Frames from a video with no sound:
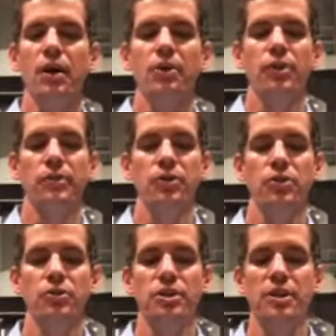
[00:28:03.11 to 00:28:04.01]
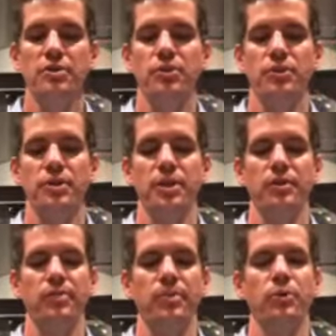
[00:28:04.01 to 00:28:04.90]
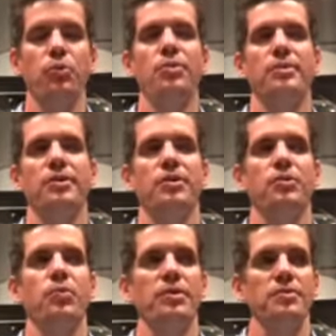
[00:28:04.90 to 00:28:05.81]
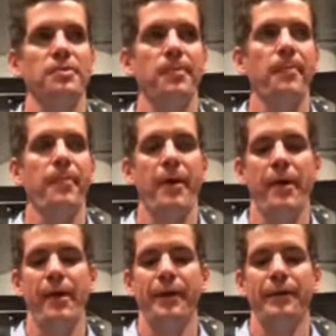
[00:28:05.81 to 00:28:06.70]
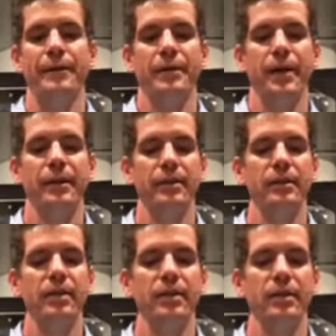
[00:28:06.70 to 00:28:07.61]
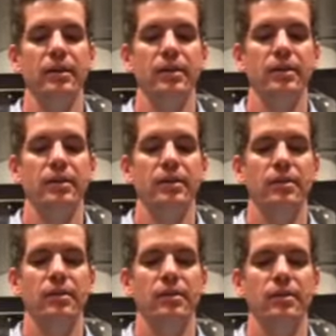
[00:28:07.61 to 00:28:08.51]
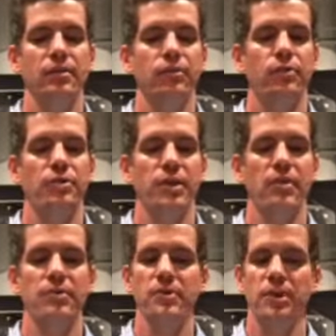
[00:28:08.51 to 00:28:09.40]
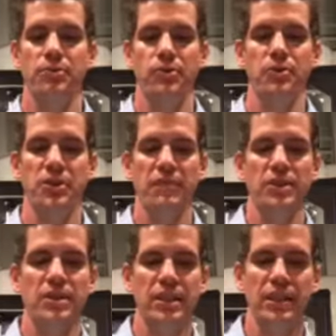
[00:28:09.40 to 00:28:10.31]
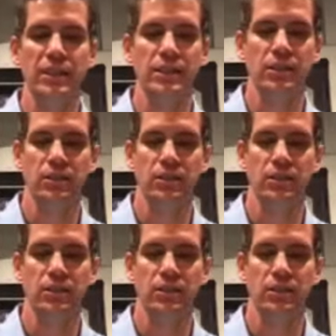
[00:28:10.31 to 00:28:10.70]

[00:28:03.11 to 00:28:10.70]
We have a huge discourse here from the woman called Wisdom. And the key verse I would say is verse 17.